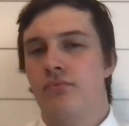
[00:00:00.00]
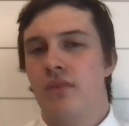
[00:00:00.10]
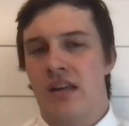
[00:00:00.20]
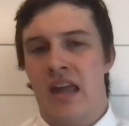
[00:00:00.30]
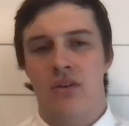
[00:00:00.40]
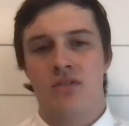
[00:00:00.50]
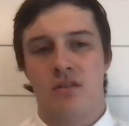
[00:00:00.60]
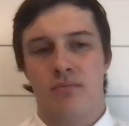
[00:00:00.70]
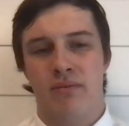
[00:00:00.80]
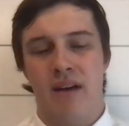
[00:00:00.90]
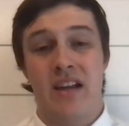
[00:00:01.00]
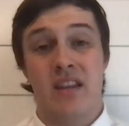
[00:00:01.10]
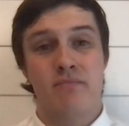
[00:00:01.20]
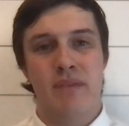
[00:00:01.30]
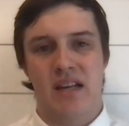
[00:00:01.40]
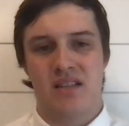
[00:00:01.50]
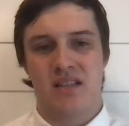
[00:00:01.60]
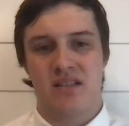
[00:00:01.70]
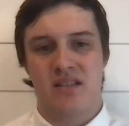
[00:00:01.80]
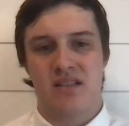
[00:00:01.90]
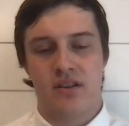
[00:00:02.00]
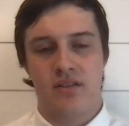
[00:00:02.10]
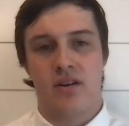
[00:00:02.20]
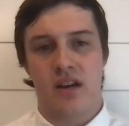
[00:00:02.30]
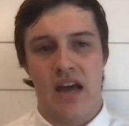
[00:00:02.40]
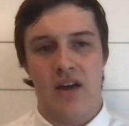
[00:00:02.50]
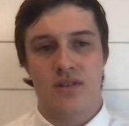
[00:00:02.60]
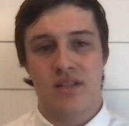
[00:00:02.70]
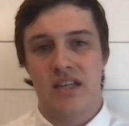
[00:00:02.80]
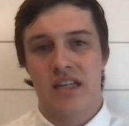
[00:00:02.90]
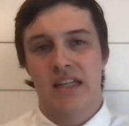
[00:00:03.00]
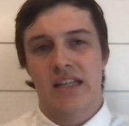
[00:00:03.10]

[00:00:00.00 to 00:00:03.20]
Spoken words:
accountants are providing the best service to their accountants